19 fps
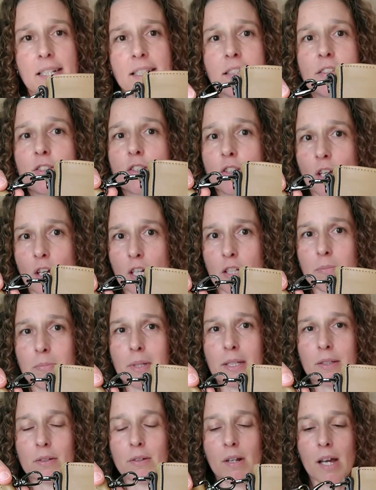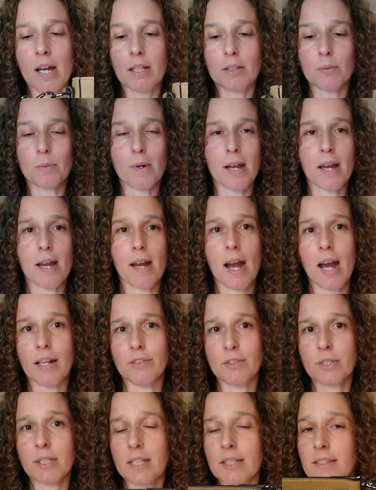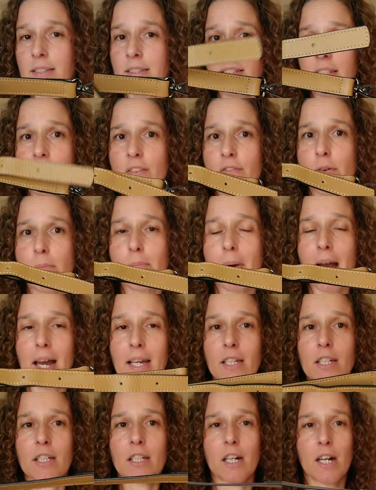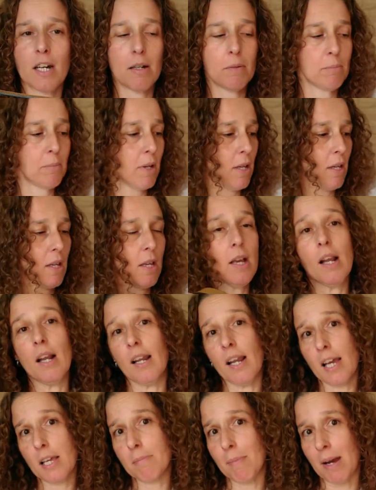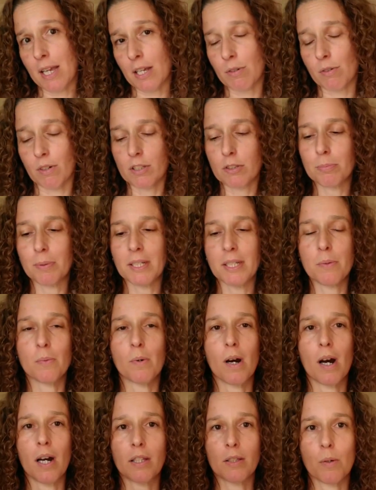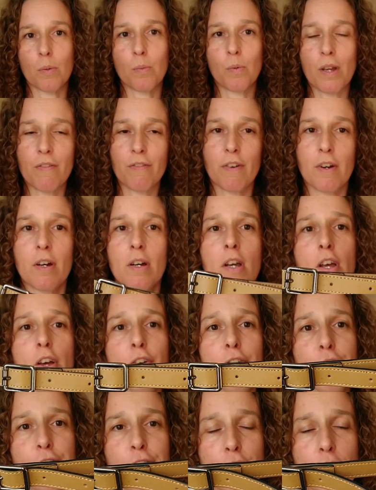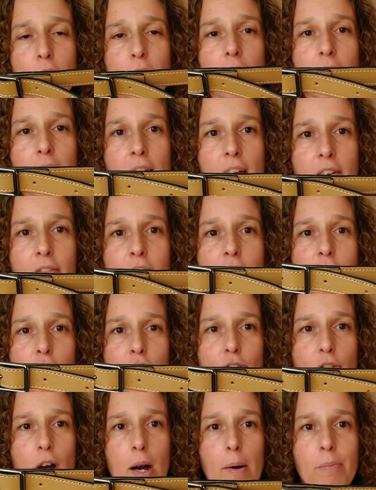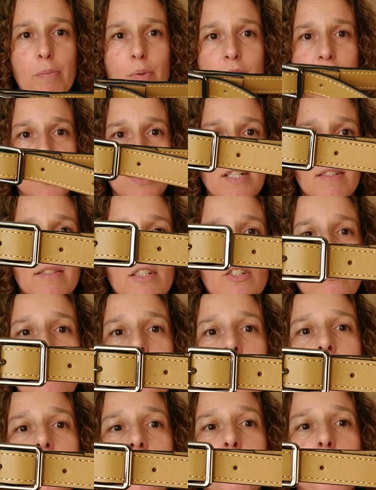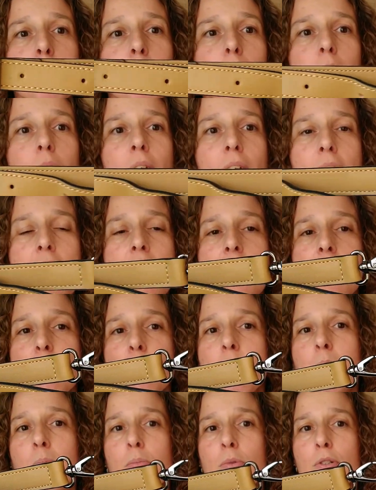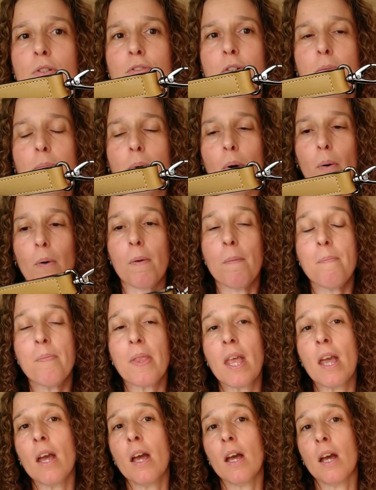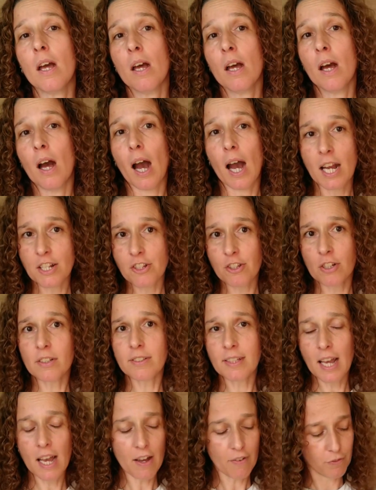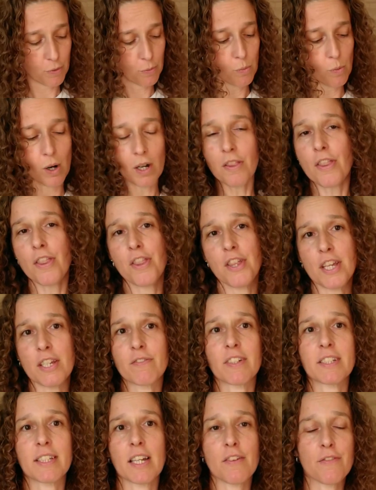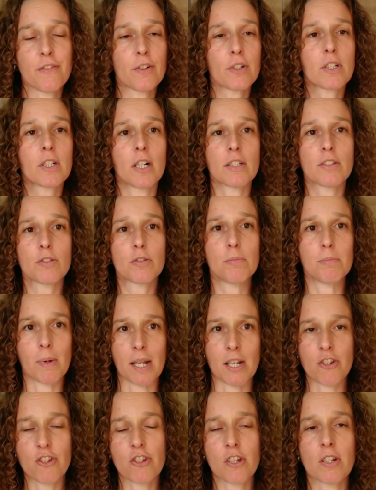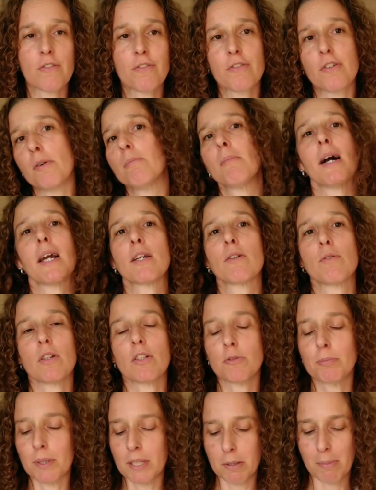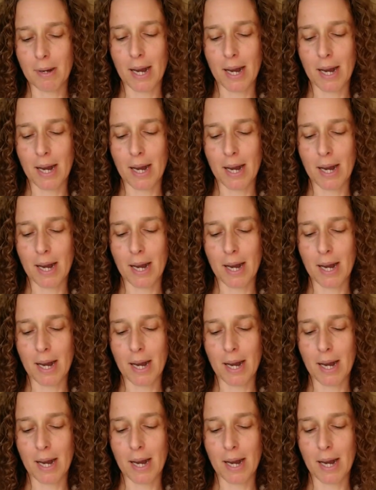It is gunmetal hardware. As you can see, the bag comes like my crossbody one with a full leather strap, which is adjustable and removable. I just have one thing that I forgot to mention for my crossbody